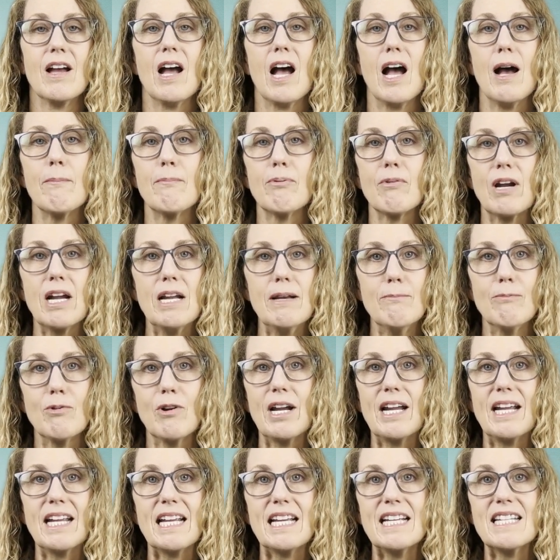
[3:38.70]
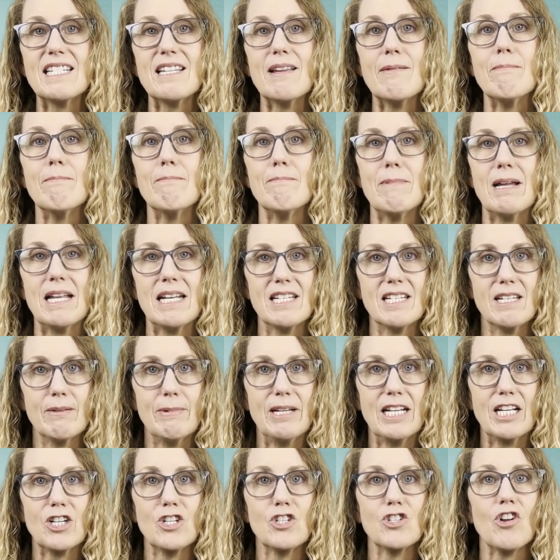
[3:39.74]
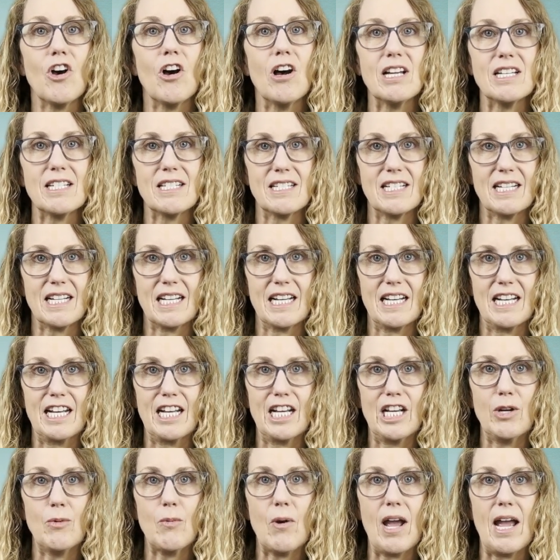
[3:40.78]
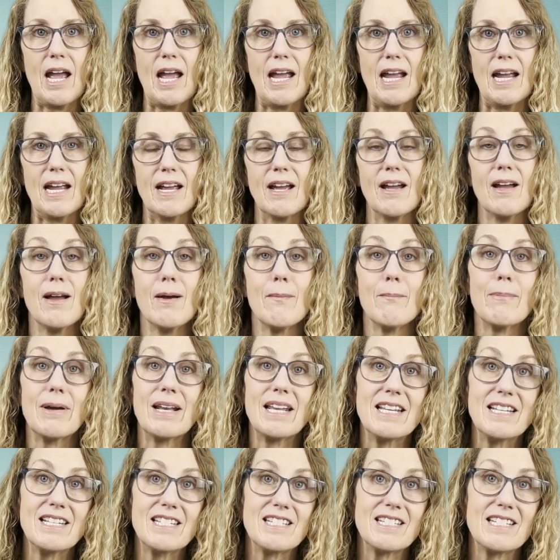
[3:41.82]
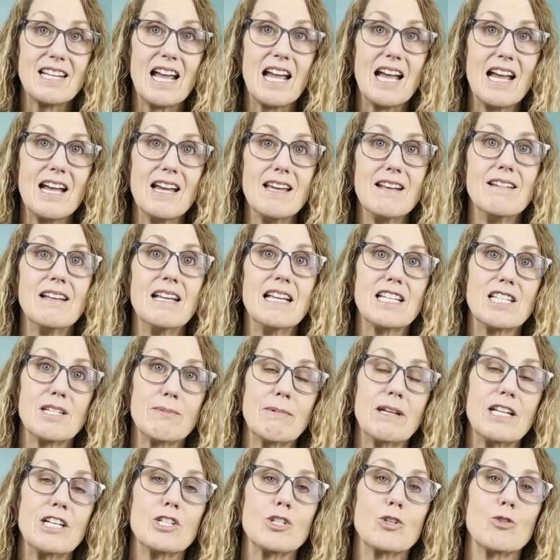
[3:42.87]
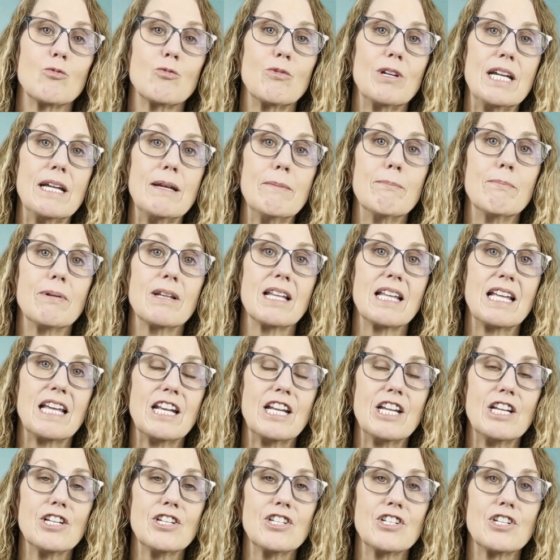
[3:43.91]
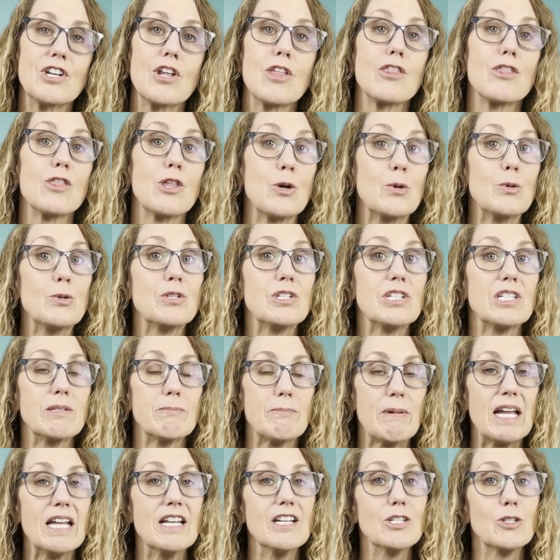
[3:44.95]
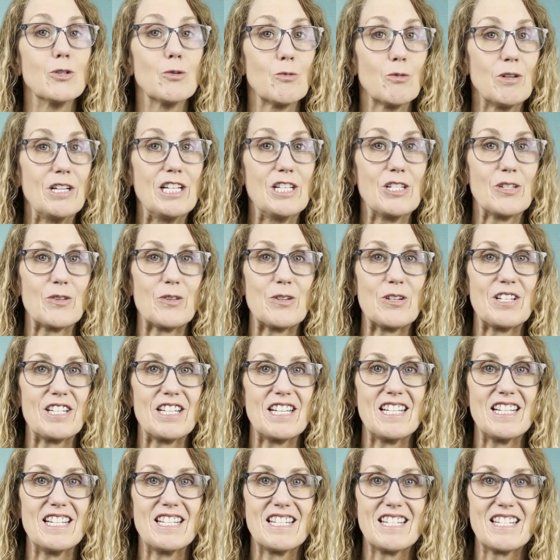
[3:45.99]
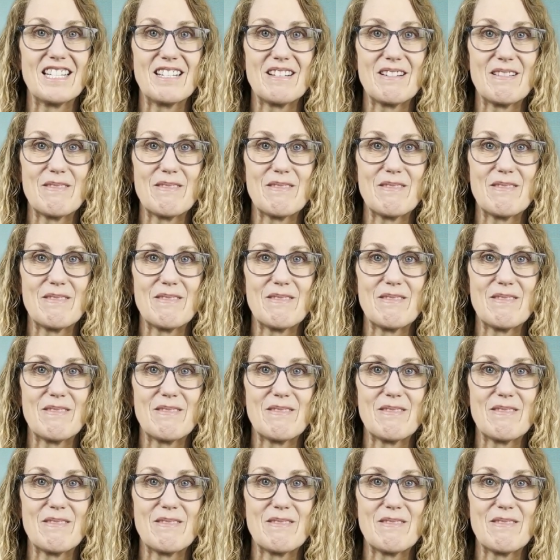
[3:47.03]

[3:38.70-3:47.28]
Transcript: A brain break isn't meant to be exhausting in any way, but instead it's meant to replenish those spent resources.